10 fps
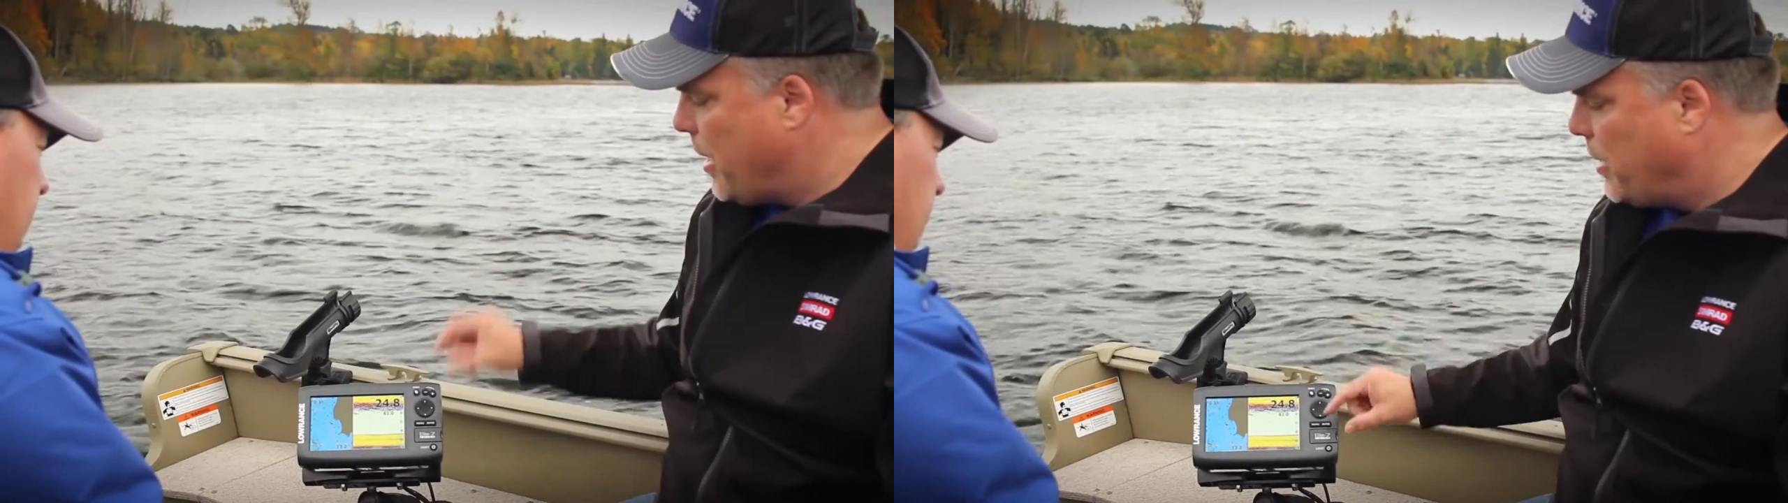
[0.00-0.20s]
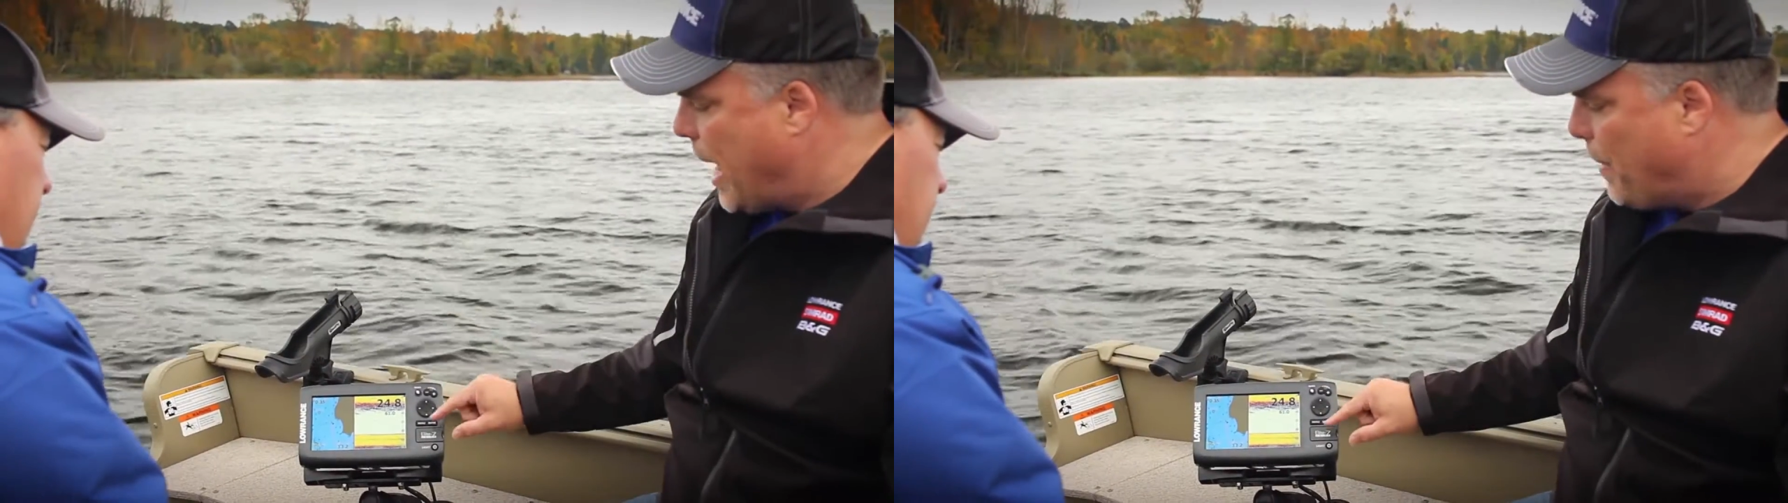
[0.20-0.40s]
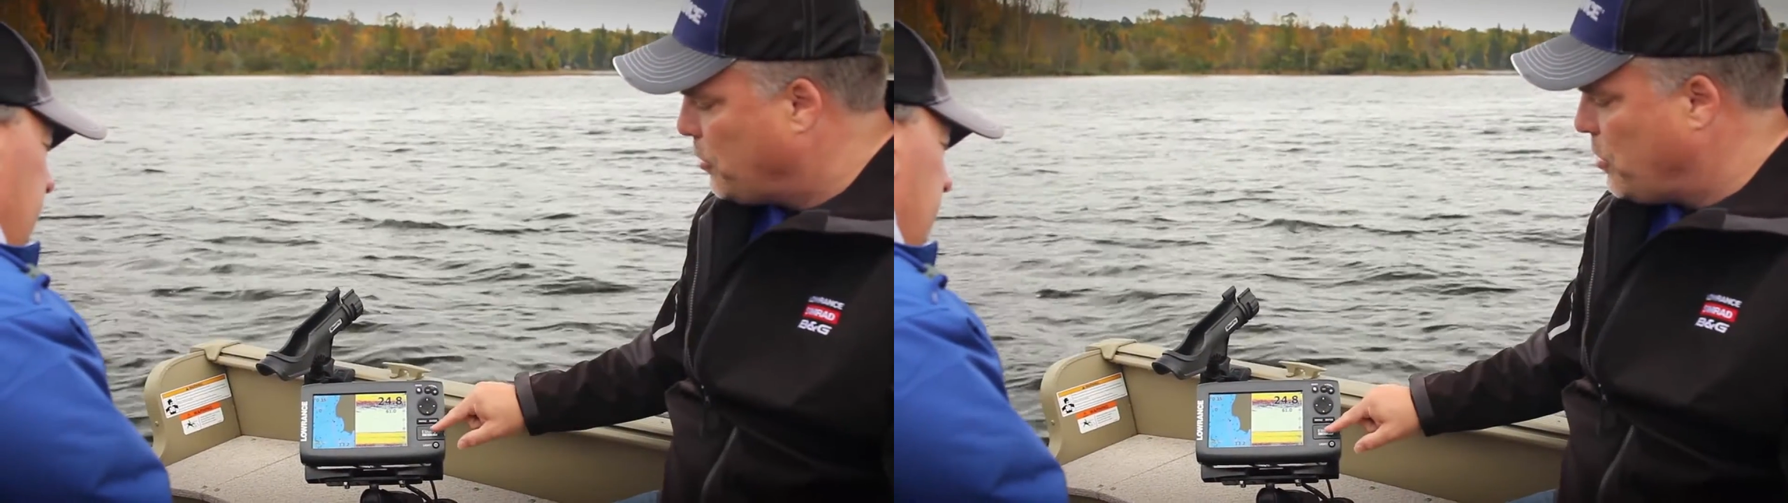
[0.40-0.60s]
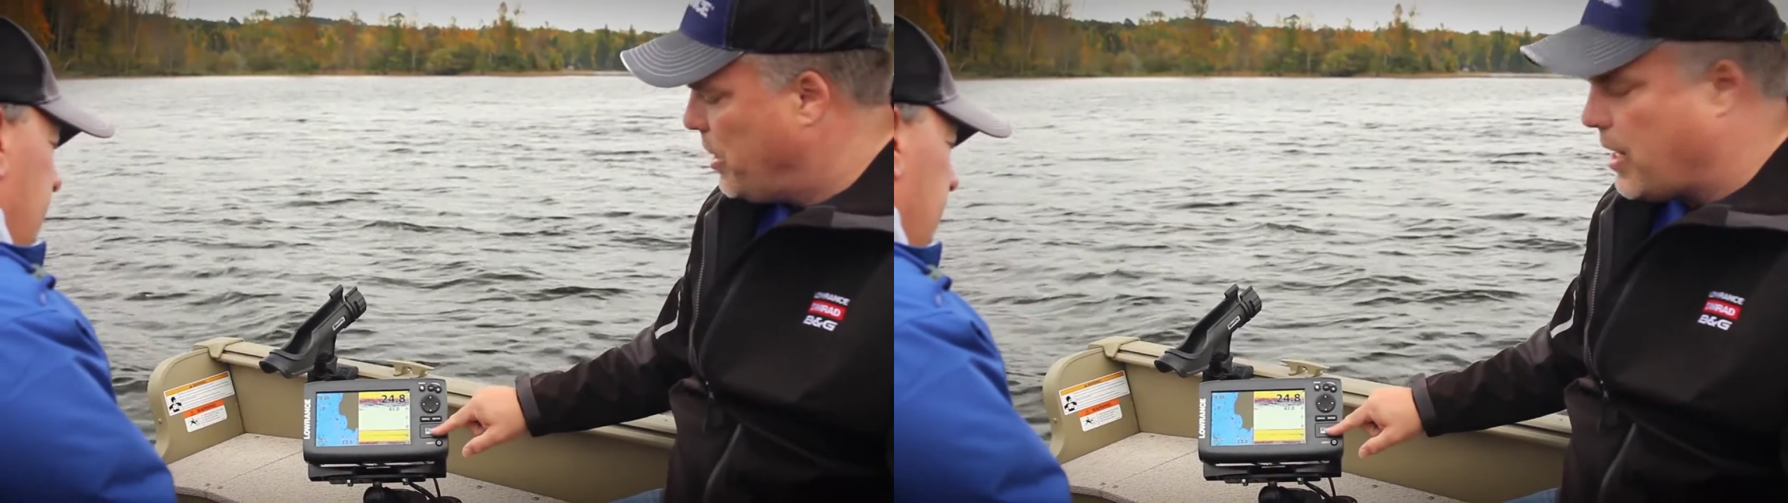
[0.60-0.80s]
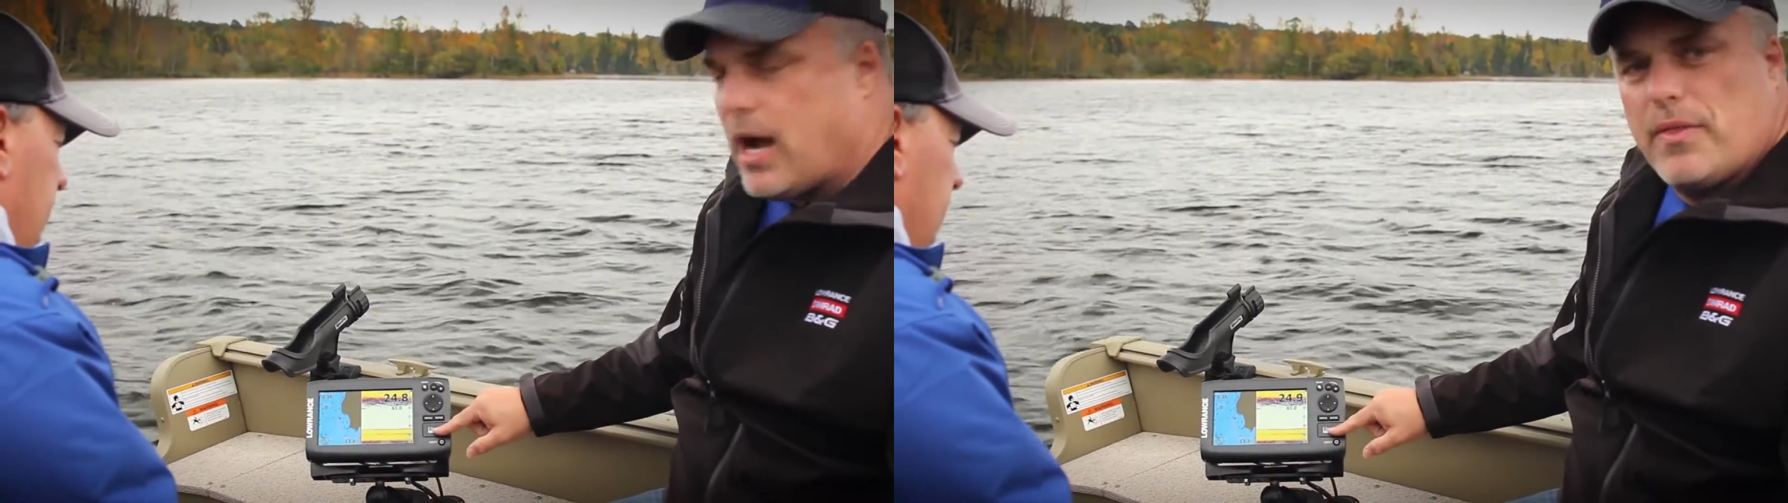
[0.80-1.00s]
and
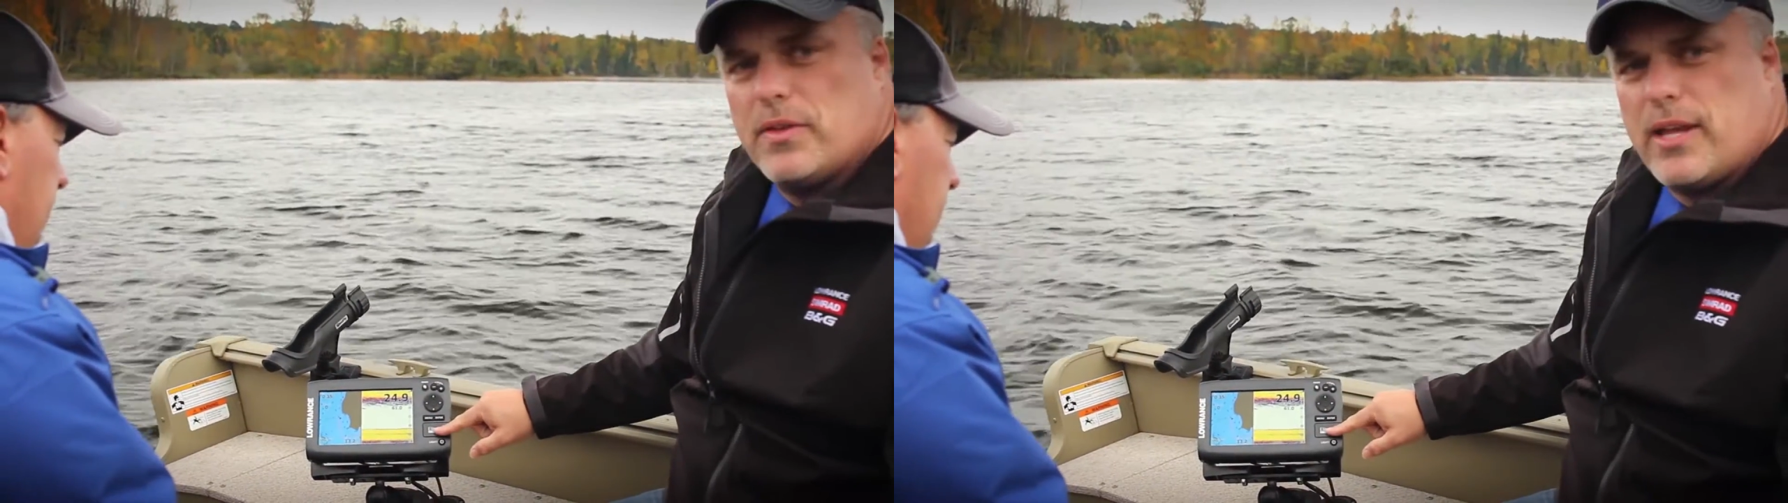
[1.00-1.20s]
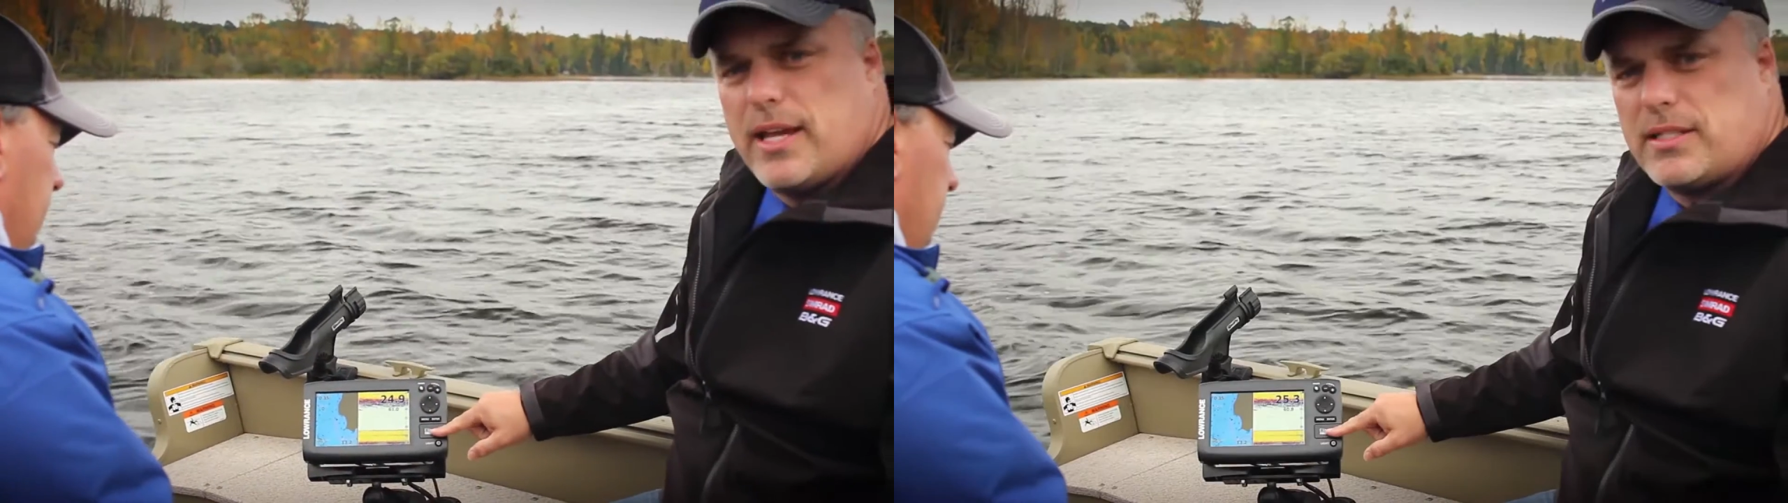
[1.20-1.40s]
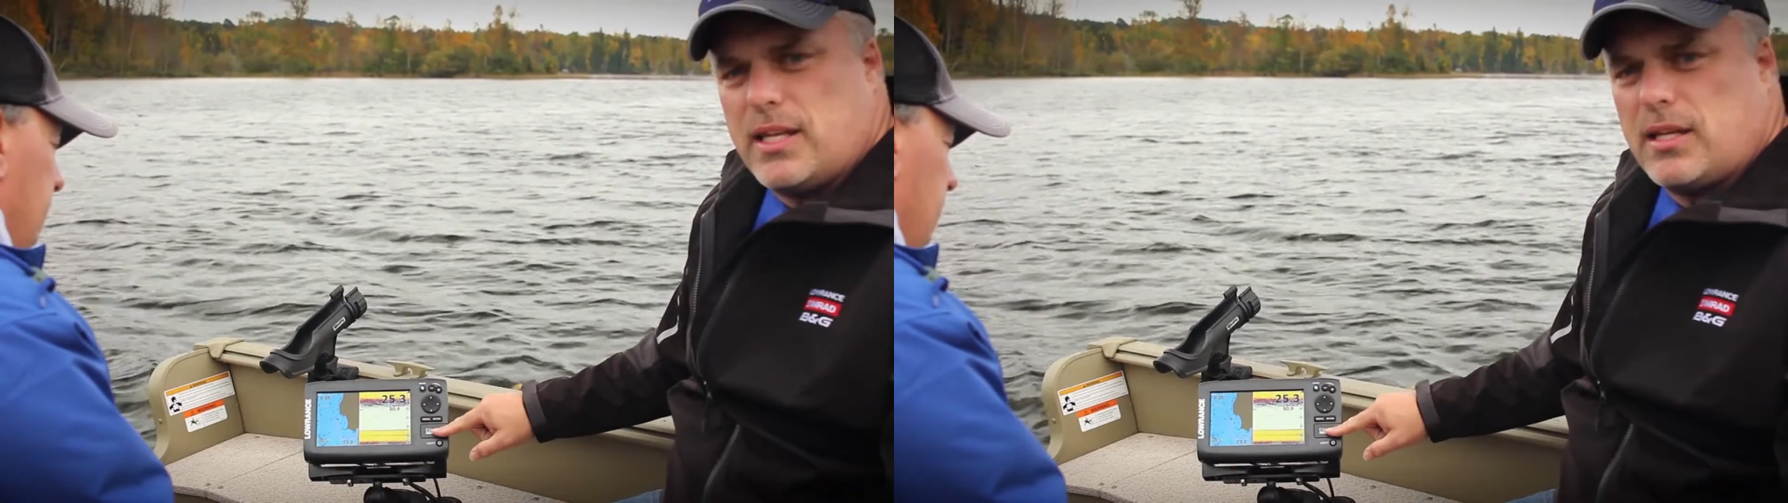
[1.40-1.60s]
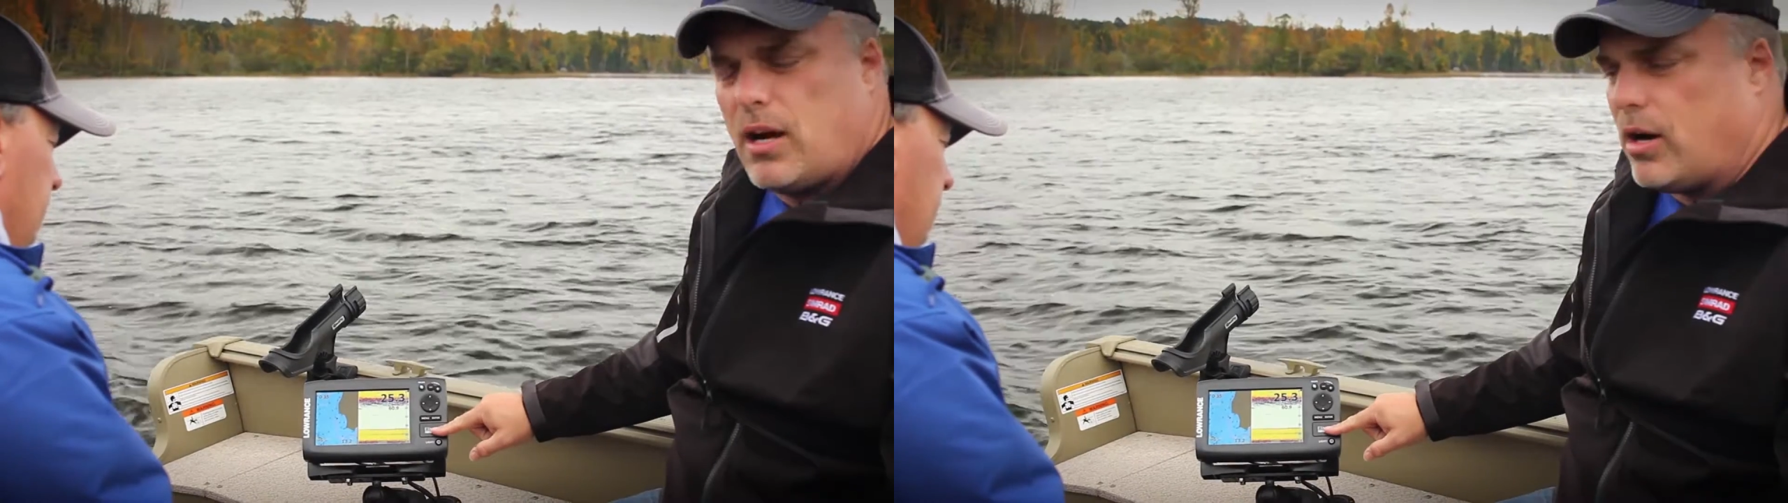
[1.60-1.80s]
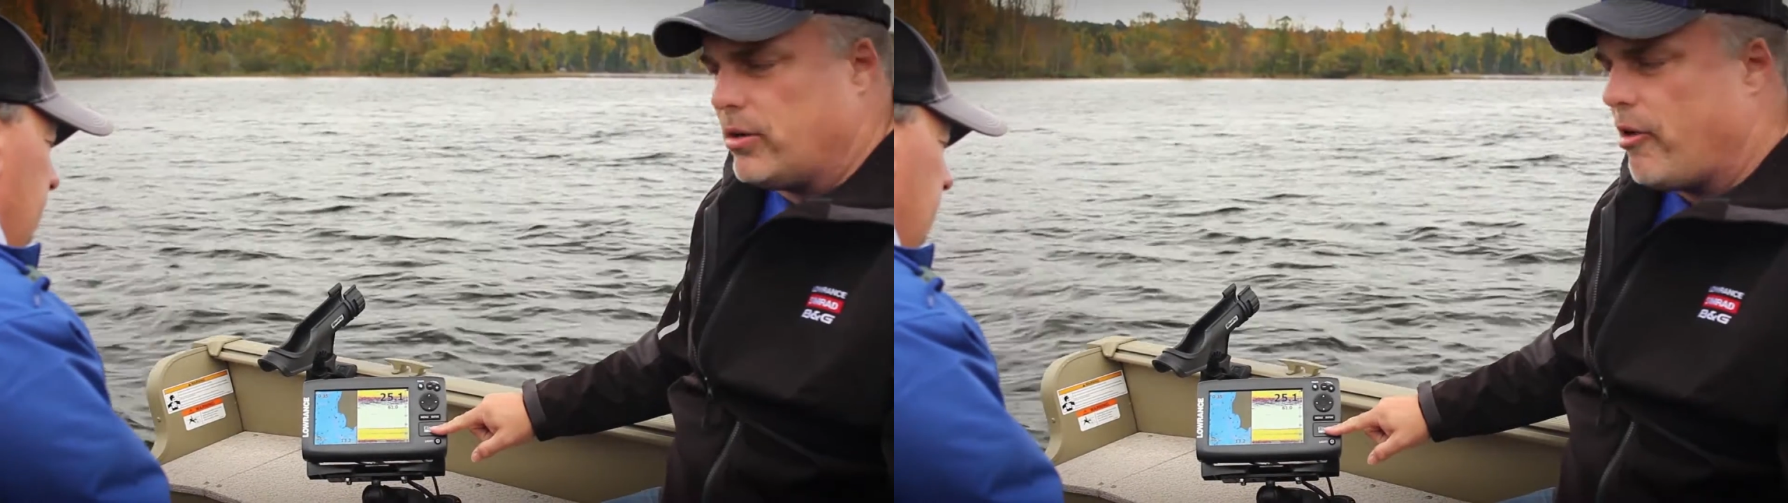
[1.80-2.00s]
capturing it on the SD
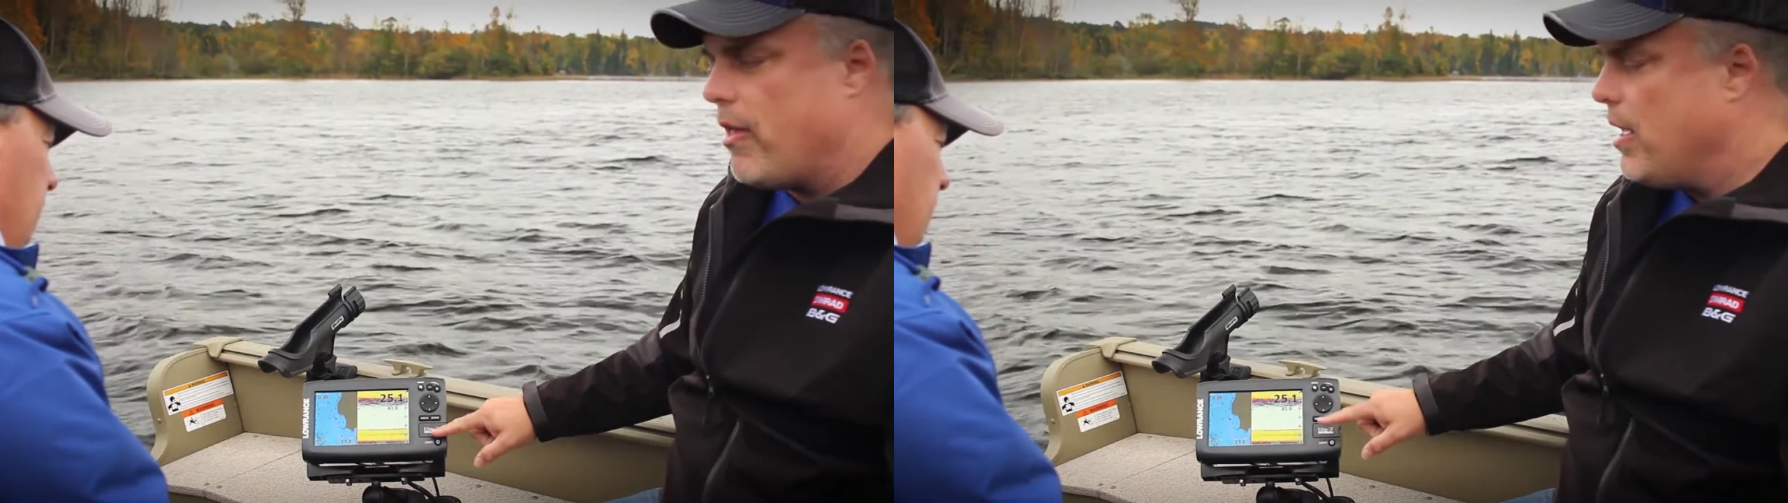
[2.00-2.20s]
card.